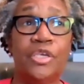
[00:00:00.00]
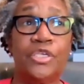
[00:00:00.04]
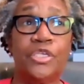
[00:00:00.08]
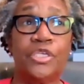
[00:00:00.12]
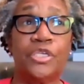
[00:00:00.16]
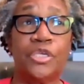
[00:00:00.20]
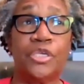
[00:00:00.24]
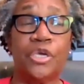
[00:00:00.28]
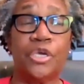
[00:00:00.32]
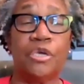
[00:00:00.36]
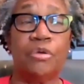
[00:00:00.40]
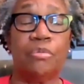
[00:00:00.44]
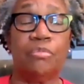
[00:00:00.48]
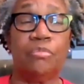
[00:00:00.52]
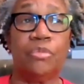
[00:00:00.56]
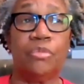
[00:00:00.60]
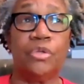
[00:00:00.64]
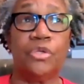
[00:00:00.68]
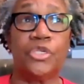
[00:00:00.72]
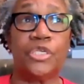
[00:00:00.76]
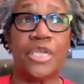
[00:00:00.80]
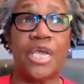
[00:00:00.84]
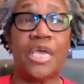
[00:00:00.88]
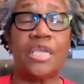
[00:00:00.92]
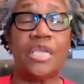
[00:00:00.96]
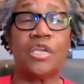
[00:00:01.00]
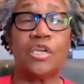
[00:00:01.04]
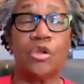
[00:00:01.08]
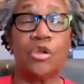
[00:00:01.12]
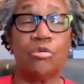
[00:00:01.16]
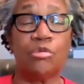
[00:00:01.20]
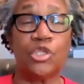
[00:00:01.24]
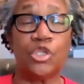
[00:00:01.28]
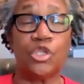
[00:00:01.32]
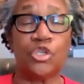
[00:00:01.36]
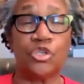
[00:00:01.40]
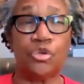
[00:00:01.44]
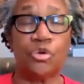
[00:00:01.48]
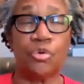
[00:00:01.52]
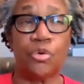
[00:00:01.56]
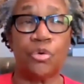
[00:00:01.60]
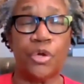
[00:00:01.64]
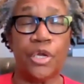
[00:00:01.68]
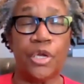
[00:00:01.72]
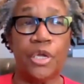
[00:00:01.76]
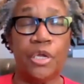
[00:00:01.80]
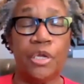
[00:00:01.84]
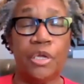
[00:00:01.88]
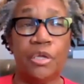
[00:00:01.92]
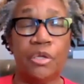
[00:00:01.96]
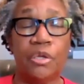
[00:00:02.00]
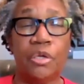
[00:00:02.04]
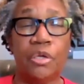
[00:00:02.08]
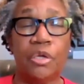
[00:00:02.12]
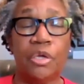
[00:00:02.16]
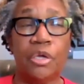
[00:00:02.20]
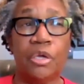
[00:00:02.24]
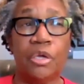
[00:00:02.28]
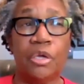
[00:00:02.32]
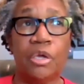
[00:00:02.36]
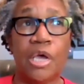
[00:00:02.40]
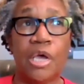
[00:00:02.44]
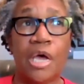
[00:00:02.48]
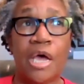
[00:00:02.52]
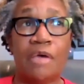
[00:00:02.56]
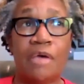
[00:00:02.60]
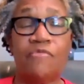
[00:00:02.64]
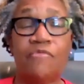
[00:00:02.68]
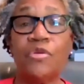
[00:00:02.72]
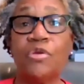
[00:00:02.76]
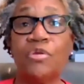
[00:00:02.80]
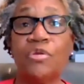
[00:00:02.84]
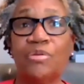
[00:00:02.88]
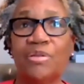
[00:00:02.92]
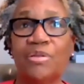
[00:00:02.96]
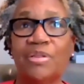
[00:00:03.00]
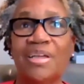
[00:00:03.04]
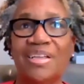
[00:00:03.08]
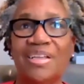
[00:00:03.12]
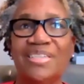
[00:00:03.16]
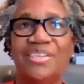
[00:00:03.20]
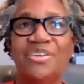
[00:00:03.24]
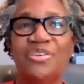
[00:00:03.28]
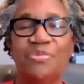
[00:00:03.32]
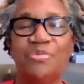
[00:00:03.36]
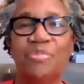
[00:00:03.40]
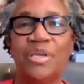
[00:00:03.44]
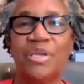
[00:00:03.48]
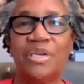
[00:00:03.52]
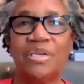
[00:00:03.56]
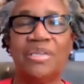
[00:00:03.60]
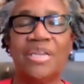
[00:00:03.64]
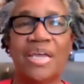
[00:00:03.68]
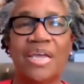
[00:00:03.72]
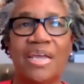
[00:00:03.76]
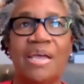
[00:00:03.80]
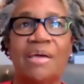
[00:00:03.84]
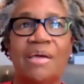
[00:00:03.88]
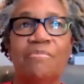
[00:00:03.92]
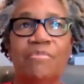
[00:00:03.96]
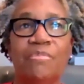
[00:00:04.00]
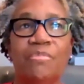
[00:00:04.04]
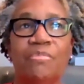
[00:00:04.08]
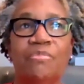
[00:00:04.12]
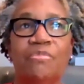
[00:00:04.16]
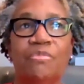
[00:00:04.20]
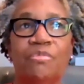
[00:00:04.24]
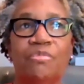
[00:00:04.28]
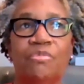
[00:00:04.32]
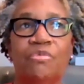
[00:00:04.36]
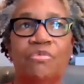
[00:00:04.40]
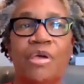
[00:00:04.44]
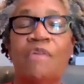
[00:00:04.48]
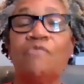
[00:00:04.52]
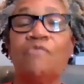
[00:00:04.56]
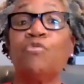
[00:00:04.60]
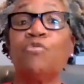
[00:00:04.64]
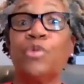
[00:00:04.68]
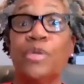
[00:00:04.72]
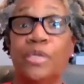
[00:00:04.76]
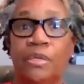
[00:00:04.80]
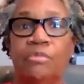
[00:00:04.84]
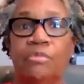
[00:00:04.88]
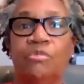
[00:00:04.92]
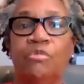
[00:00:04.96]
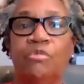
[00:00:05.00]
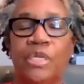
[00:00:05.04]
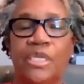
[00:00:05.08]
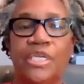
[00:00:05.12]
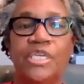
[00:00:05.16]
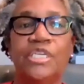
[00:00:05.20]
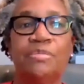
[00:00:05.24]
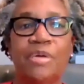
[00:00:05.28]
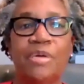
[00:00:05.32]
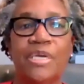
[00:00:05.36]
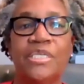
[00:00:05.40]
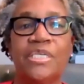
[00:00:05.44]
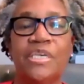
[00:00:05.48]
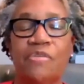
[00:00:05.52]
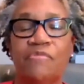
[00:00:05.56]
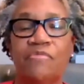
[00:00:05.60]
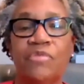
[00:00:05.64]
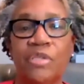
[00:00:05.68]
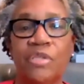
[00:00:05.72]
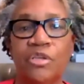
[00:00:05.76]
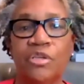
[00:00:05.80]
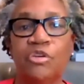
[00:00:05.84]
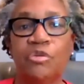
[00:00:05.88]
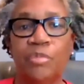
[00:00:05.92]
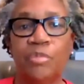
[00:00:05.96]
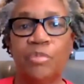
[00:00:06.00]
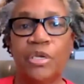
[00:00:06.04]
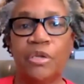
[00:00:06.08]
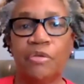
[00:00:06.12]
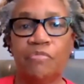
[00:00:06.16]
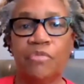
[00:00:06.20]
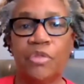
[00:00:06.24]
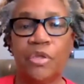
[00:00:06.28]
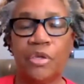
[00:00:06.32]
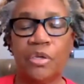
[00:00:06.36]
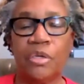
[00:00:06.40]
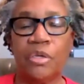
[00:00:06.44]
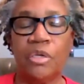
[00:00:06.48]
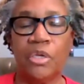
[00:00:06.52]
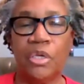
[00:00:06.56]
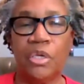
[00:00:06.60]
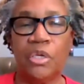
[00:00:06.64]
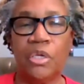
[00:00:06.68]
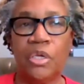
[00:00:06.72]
this uh, this standalone story, uh, I feel a little bit like I'm have re released myself a little bit of the